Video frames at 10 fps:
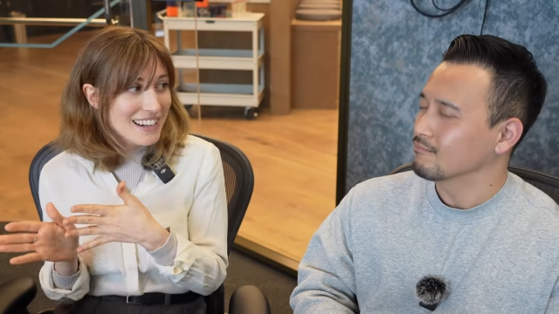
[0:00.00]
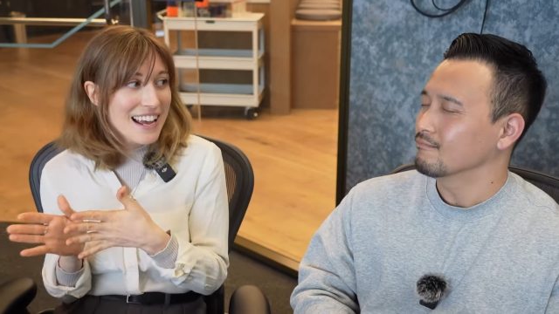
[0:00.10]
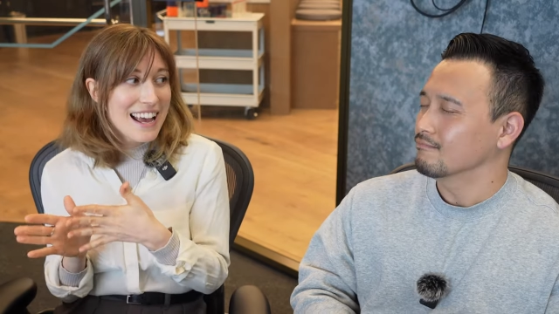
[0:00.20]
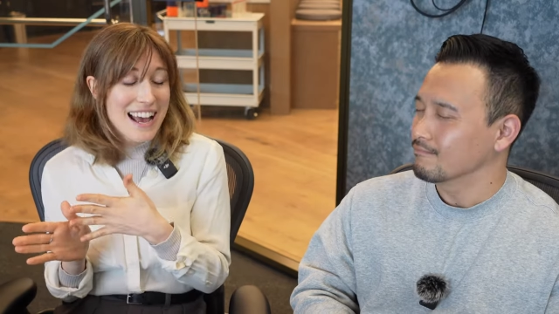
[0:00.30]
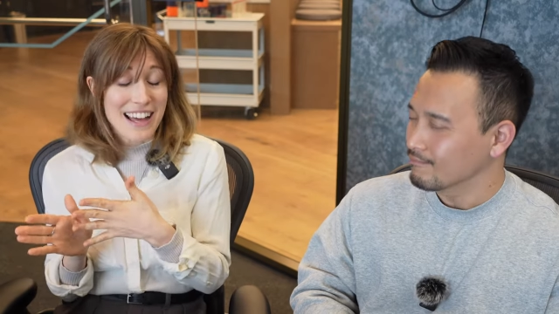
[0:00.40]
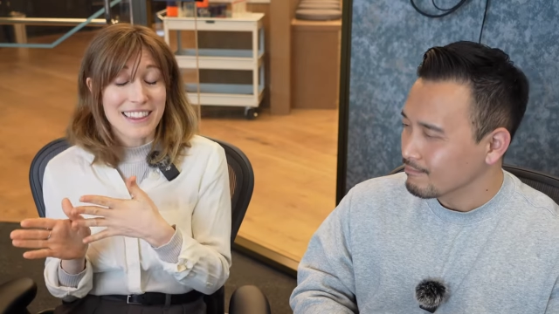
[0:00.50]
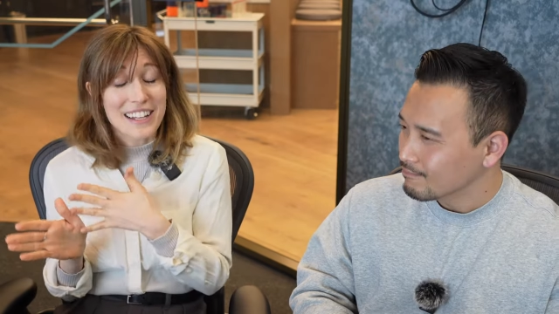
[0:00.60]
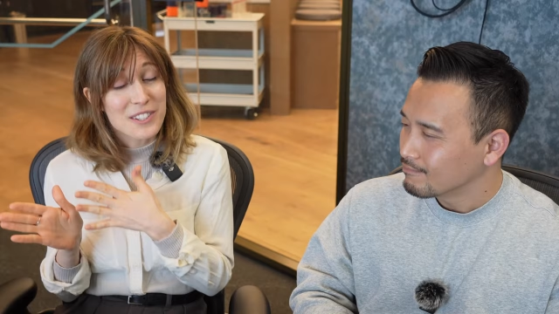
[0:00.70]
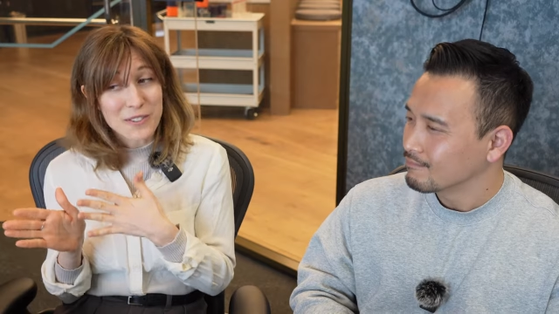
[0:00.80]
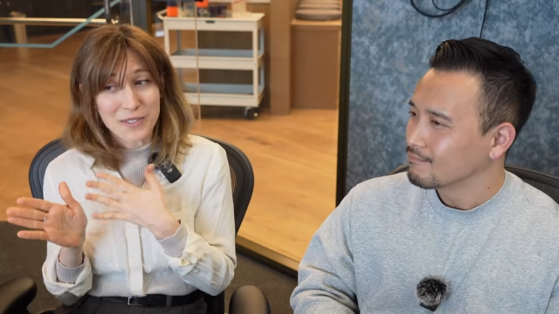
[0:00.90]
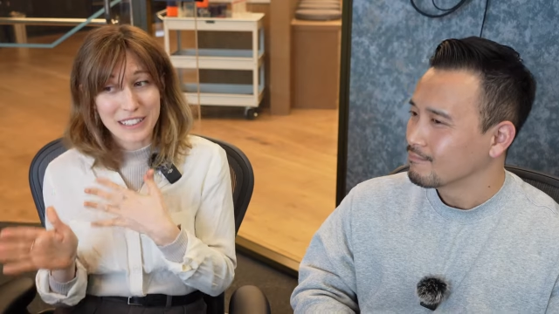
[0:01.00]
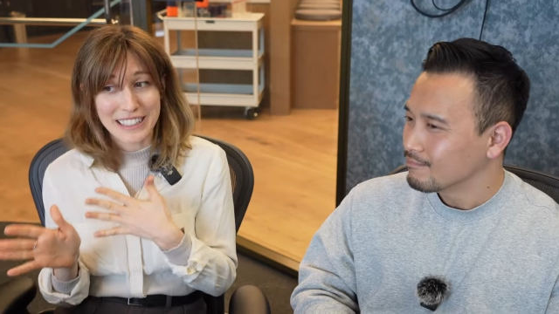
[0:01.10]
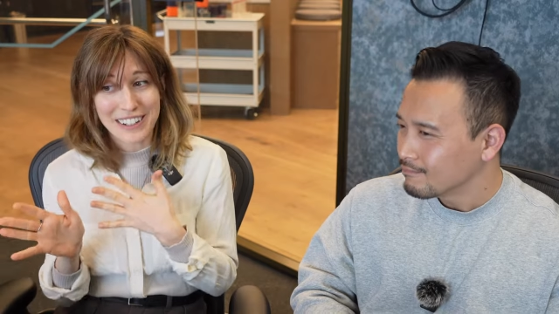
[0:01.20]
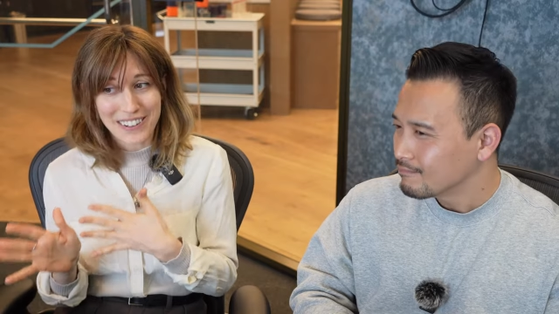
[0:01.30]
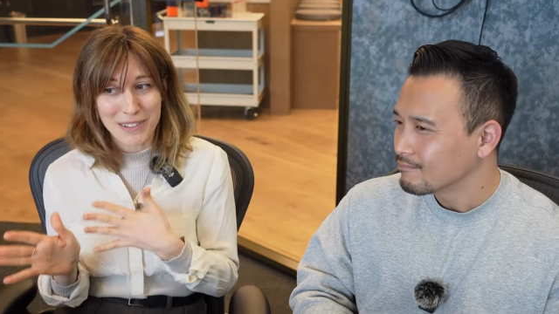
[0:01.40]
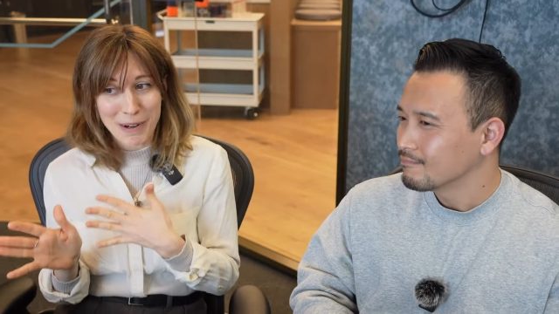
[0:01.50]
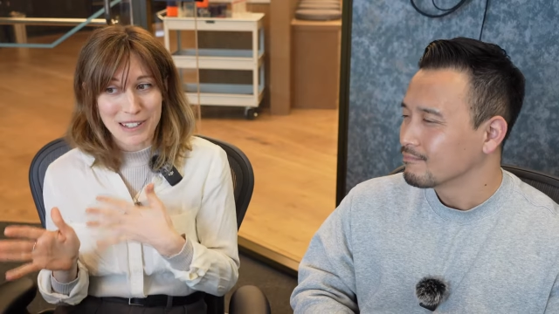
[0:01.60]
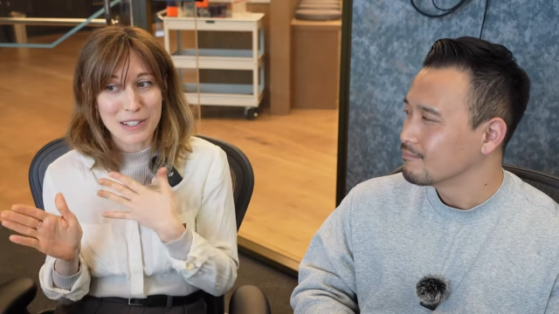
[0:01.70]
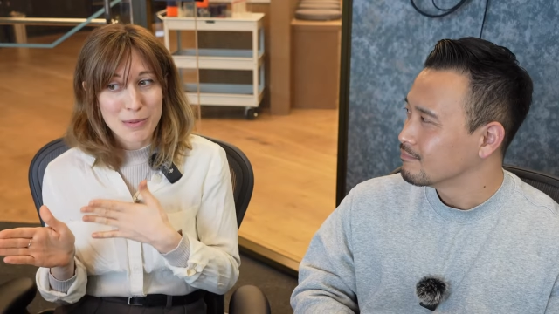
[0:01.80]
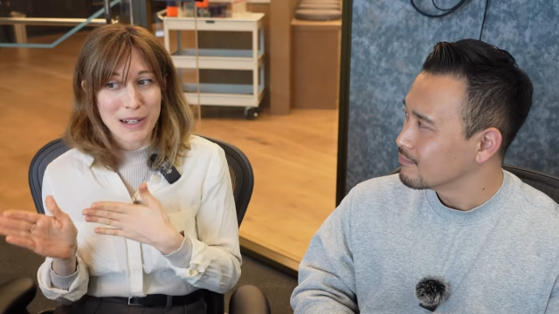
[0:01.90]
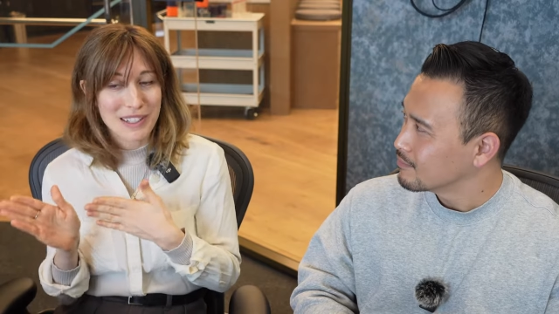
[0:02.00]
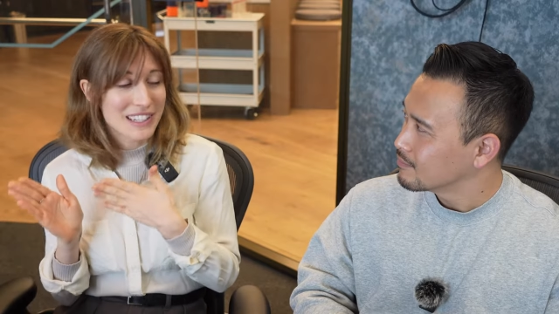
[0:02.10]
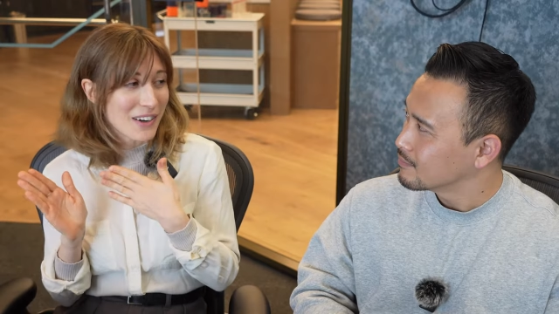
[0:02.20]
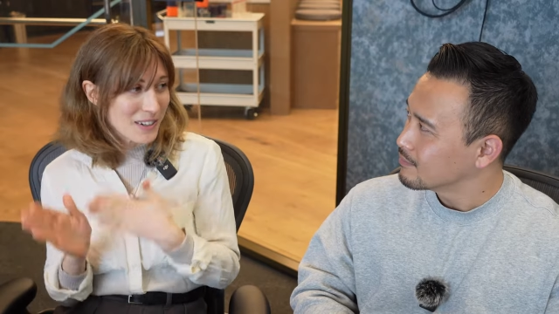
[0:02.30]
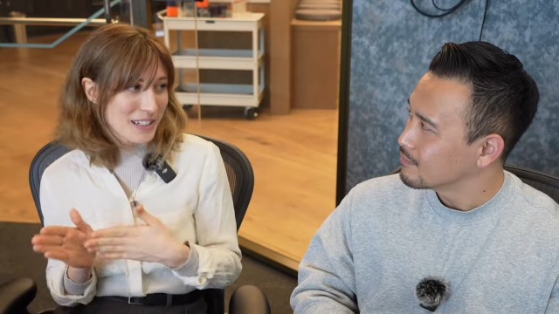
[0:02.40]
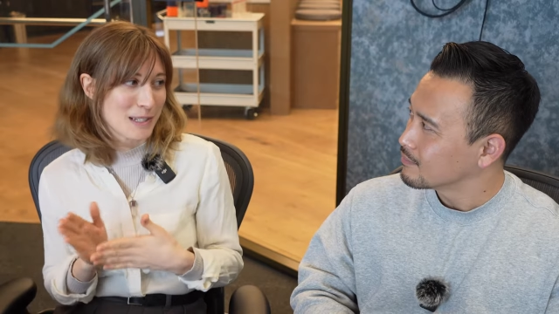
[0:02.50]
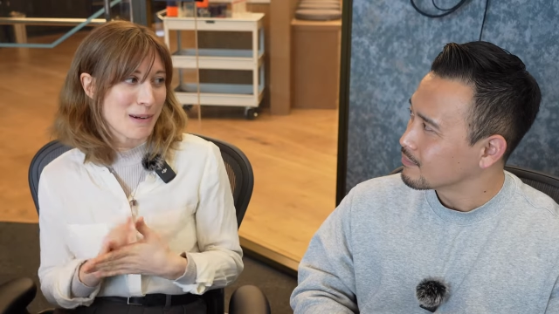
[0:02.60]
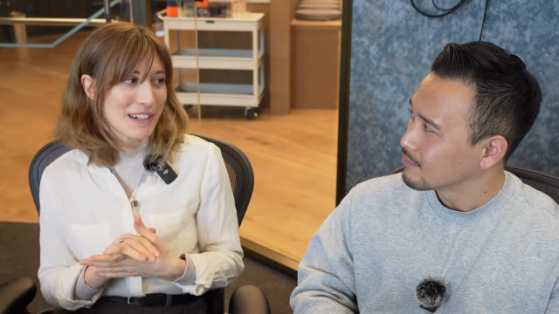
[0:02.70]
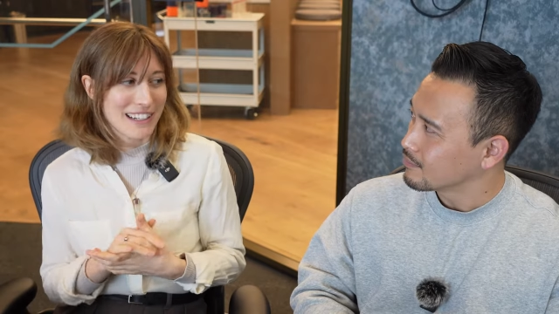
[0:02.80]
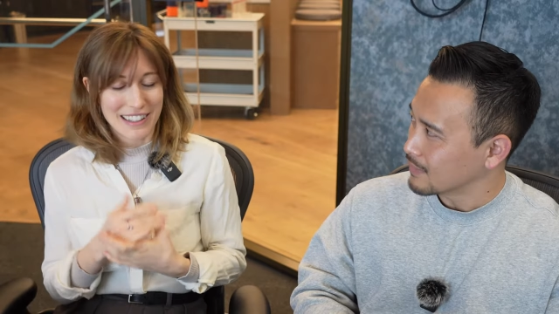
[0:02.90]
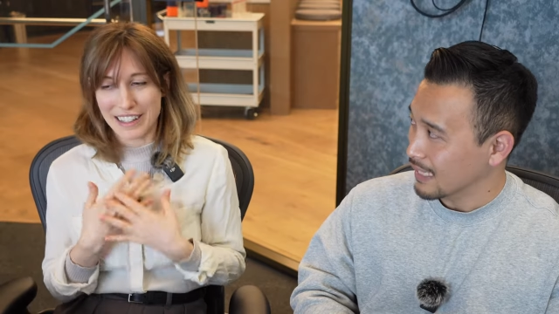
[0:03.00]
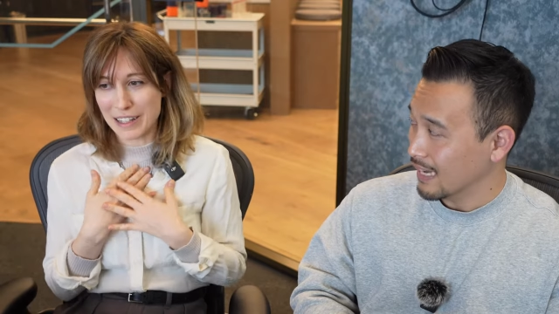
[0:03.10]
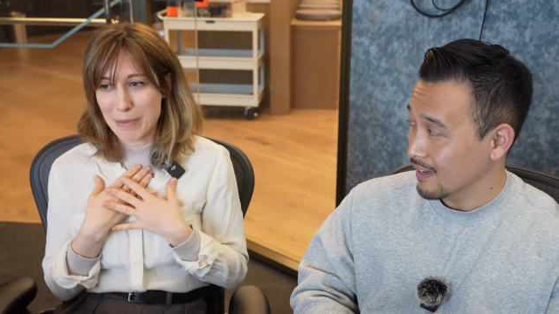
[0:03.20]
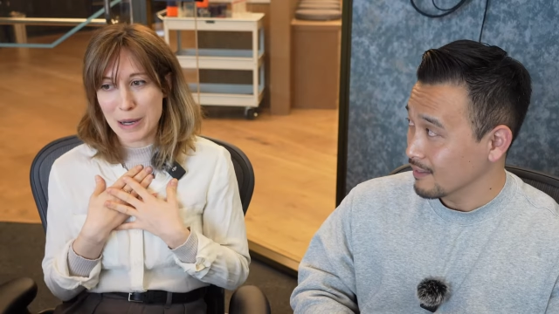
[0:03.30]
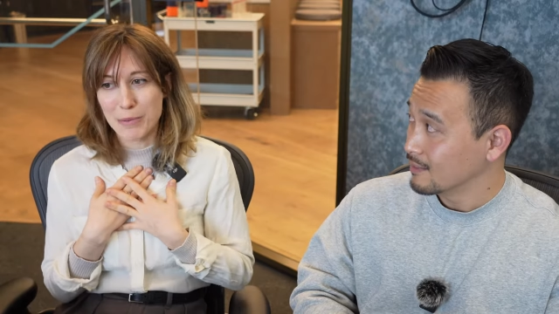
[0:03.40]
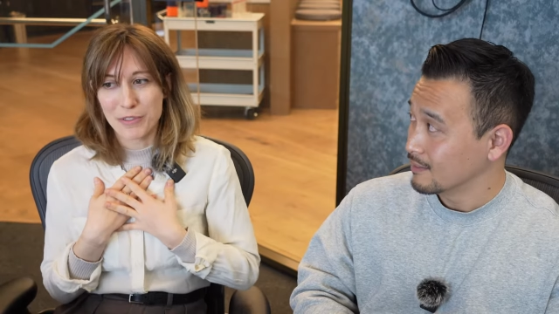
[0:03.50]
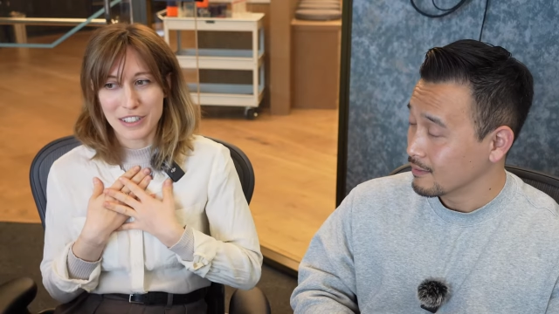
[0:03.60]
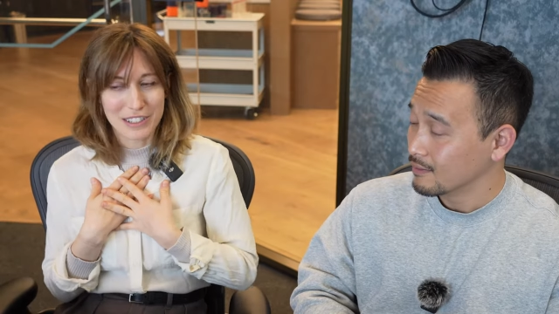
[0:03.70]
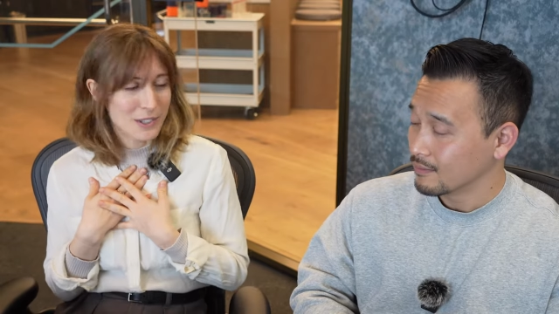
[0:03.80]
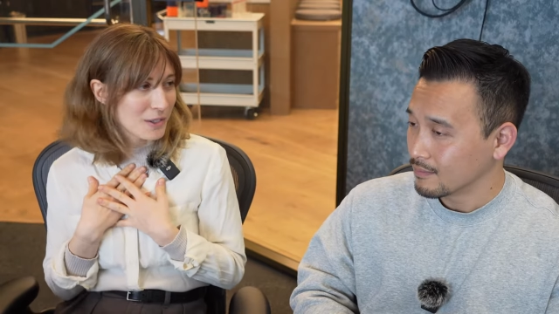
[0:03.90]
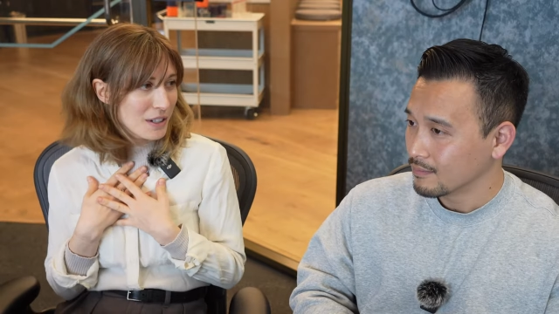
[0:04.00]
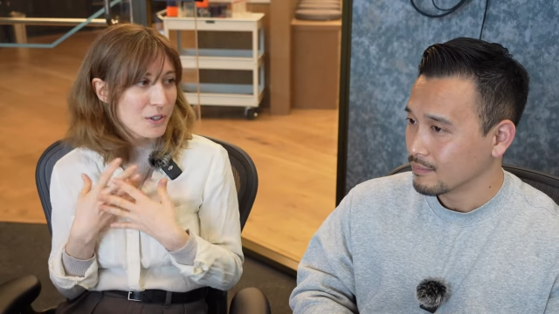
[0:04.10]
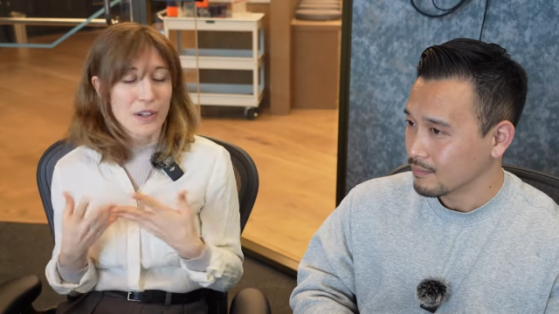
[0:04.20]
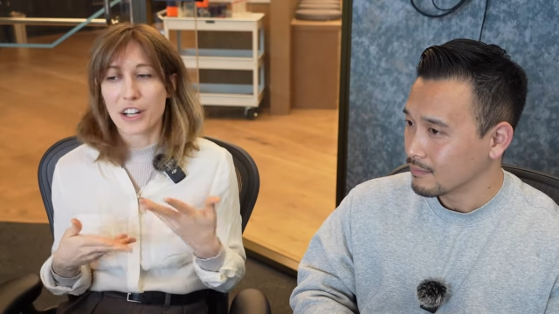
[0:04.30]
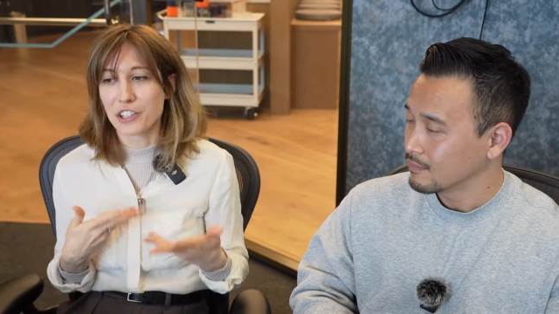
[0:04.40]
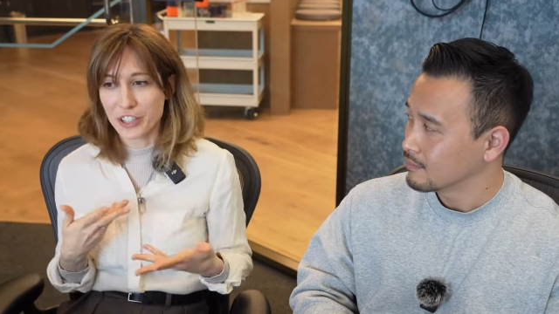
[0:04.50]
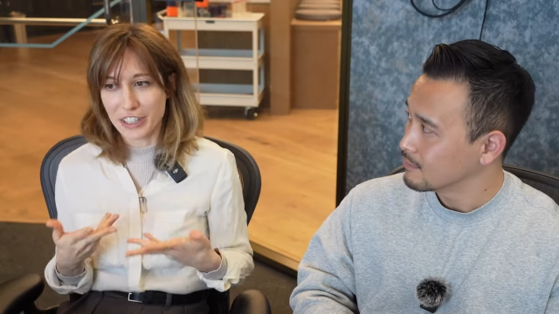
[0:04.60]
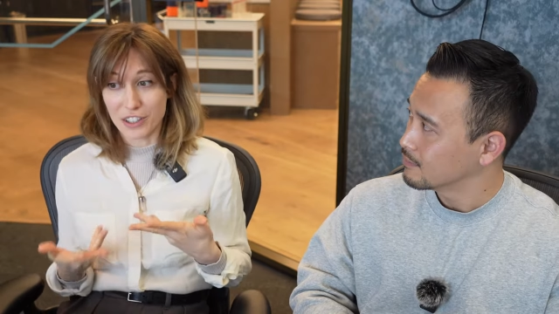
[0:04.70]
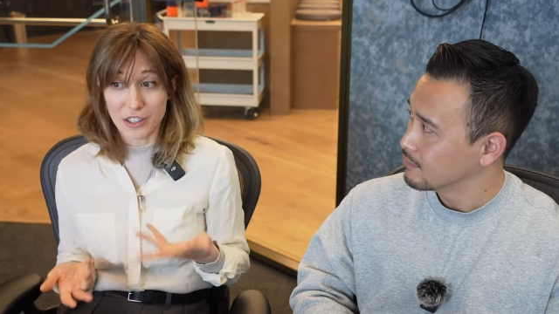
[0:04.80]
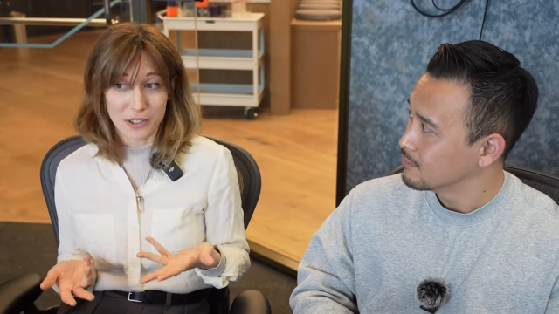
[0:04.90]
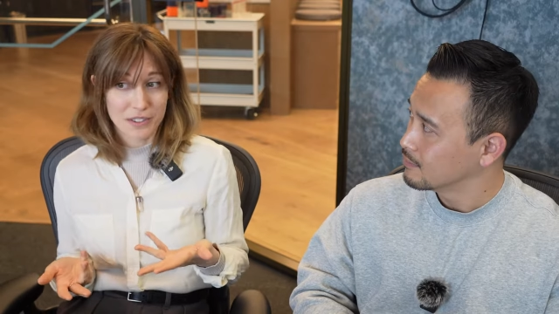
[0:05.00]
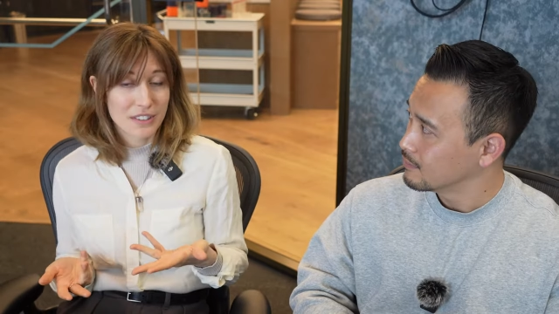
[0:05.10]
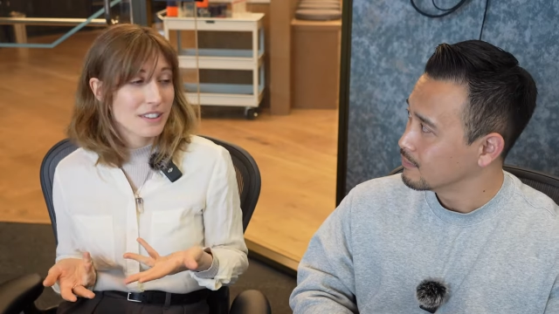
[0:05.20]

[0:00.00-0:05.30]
Speaker 1: Mm. And that's a really hard part. That's probably the hardest part I think yeah. about moving to a new country alone.